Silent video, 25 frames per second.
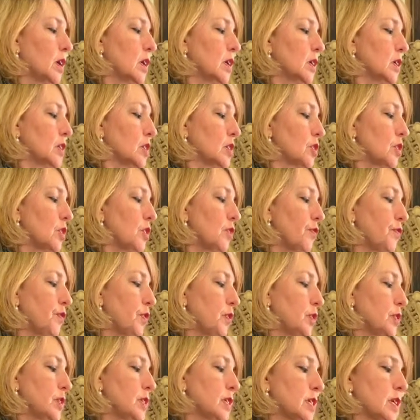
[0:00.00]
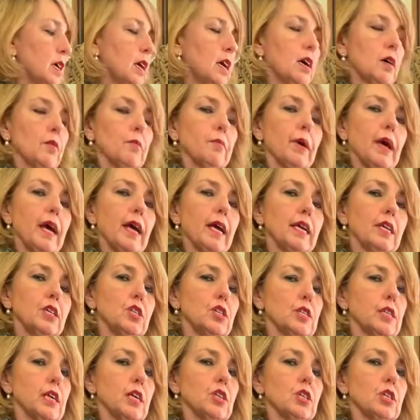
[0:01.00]
So the first page
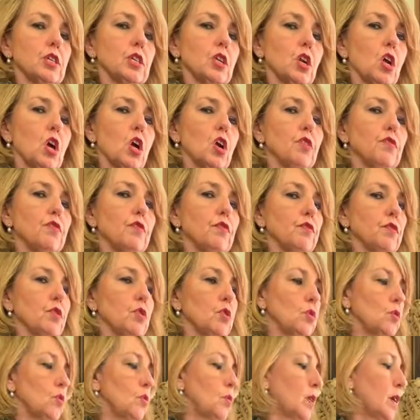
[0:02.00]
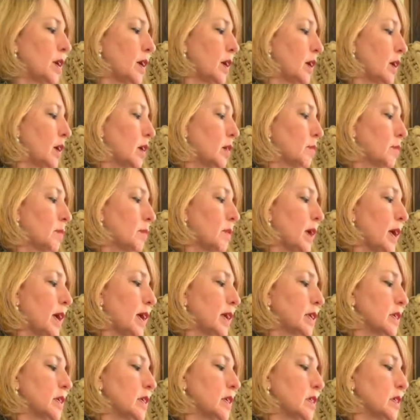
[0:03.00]
is actually an overview,
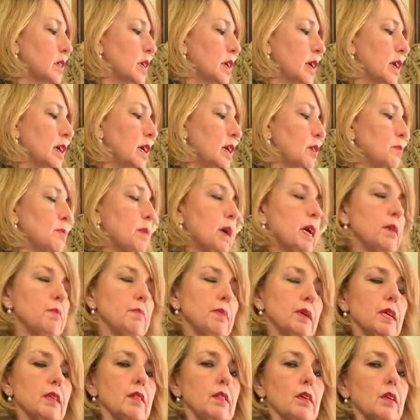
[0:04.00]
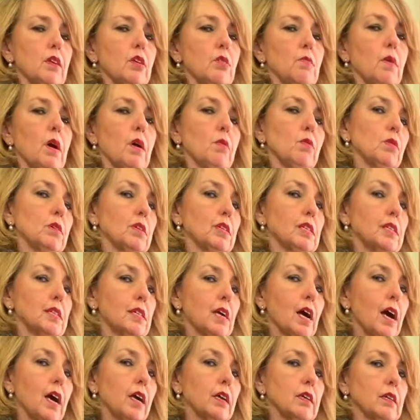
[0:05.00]
and it may be that you might want to
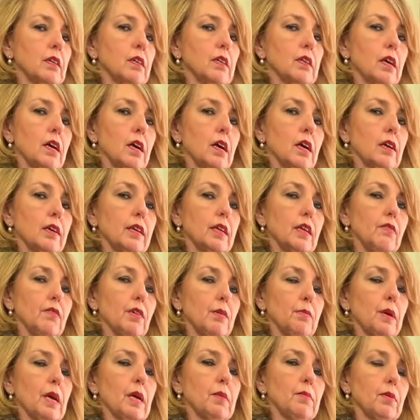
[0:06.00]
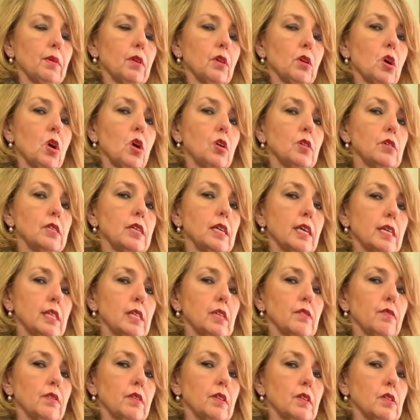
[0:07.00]
start giving people a
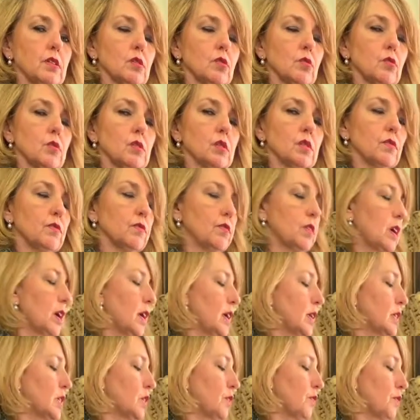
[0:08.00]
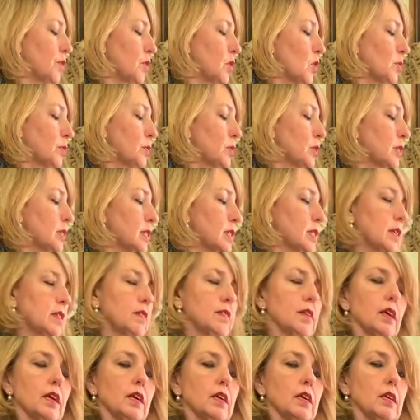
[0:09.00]
context for the sorts of different options that
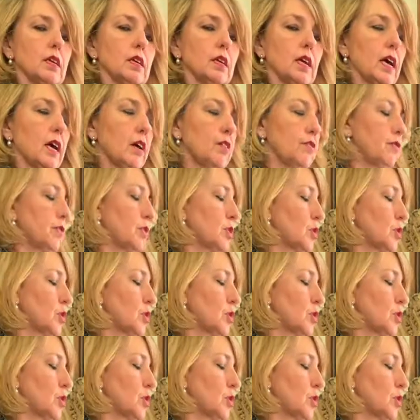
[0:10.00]
they can have for